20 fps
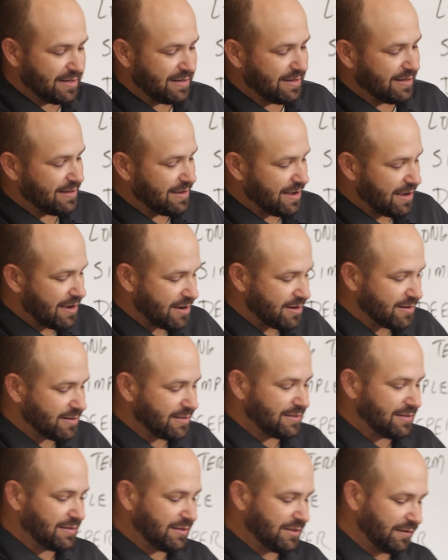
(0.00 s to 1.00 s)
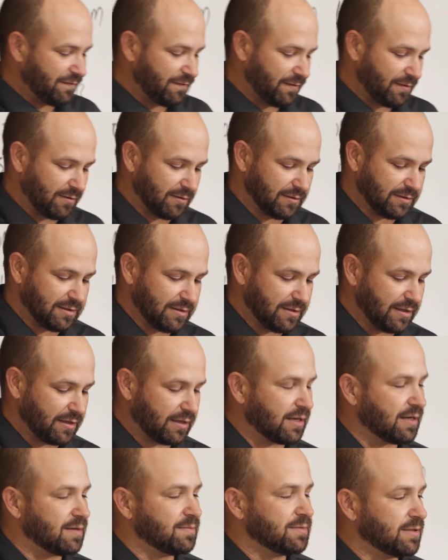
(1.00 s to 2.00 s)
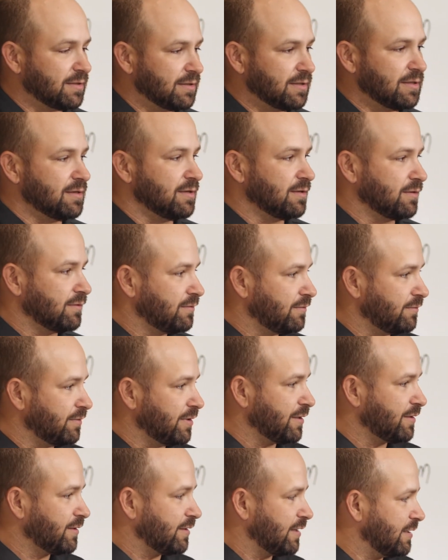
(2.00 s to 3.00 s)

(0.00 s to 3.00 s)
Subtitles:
the inherent difficulty that comes along with